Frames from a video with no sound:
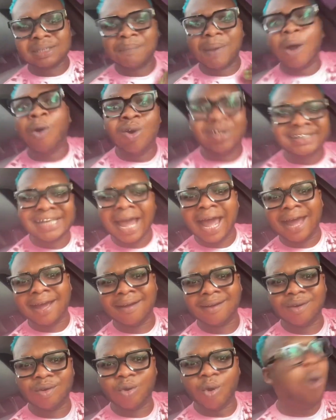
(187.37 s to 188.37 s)
me huse,
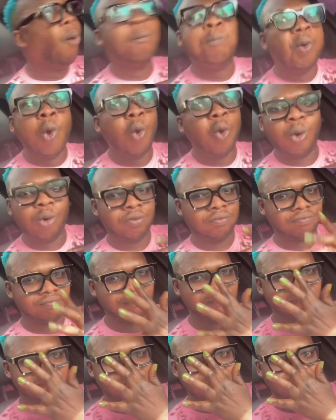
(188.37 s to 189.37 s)
umbuhu,
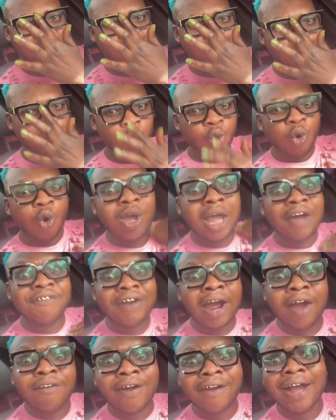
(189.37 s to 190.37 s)
we a
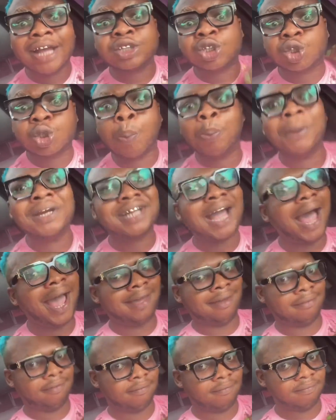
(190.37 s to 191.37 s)
very, very stupid
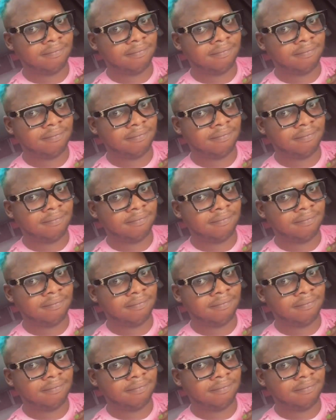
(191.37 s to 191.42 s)
guy.